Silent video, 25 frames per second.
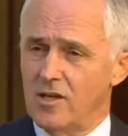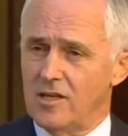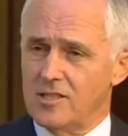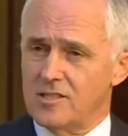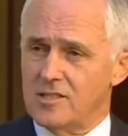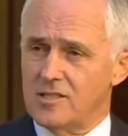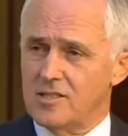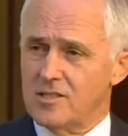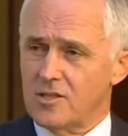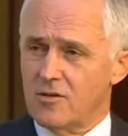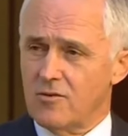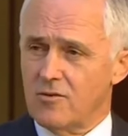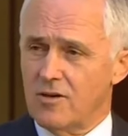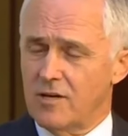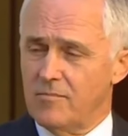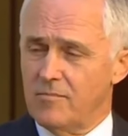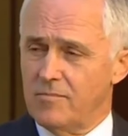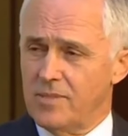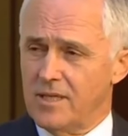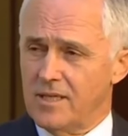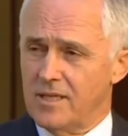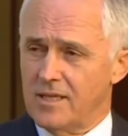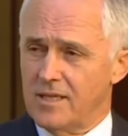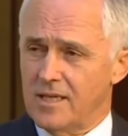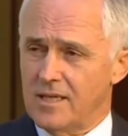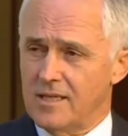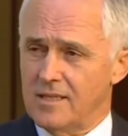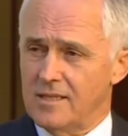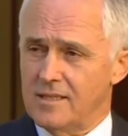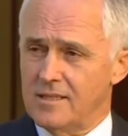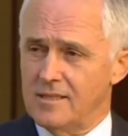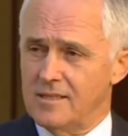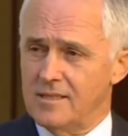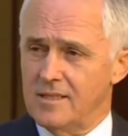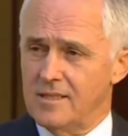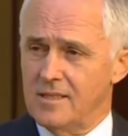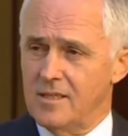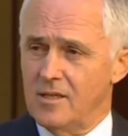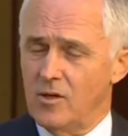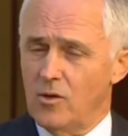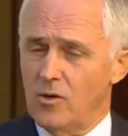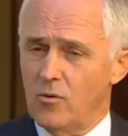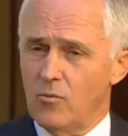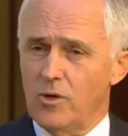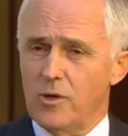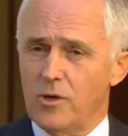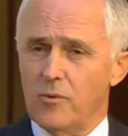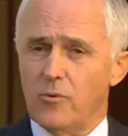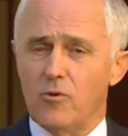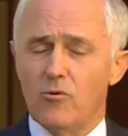lost its credibility.
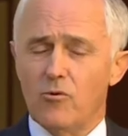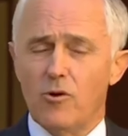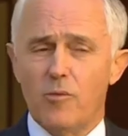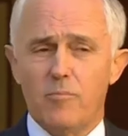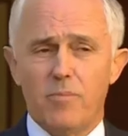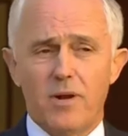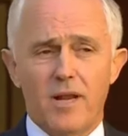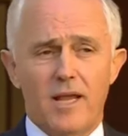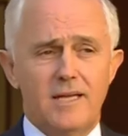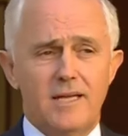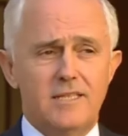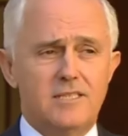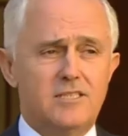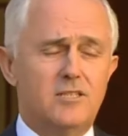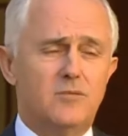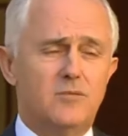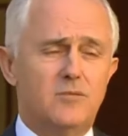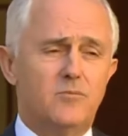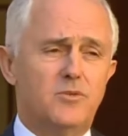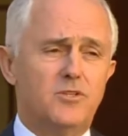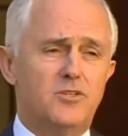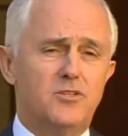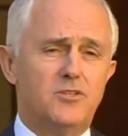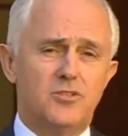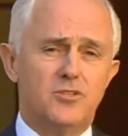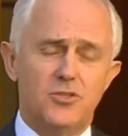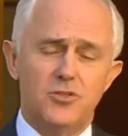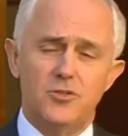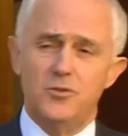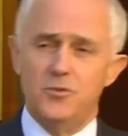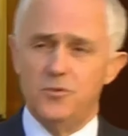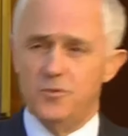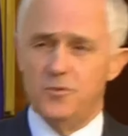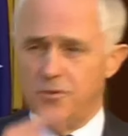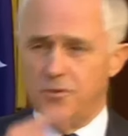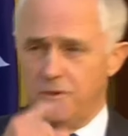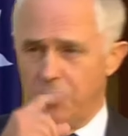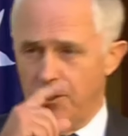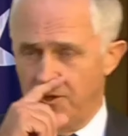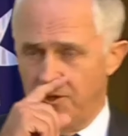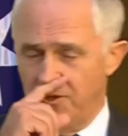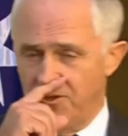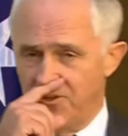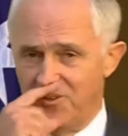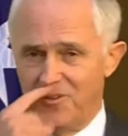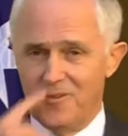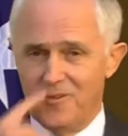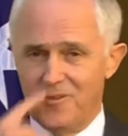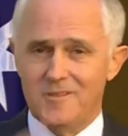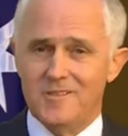We will replace it with two
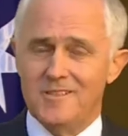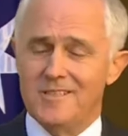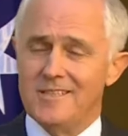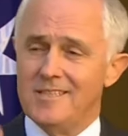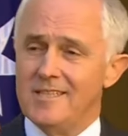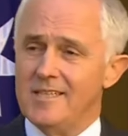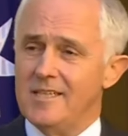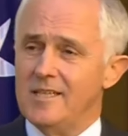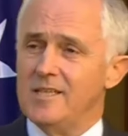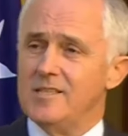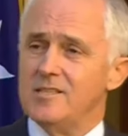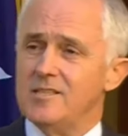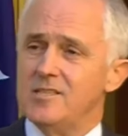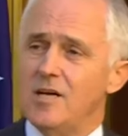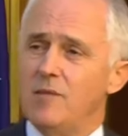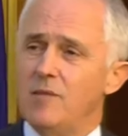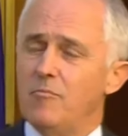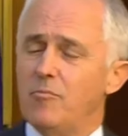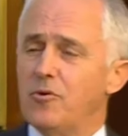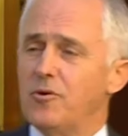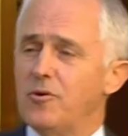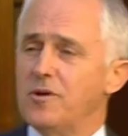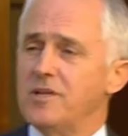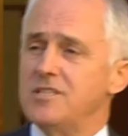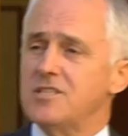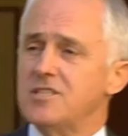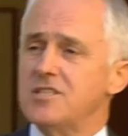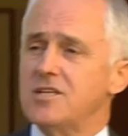new temporary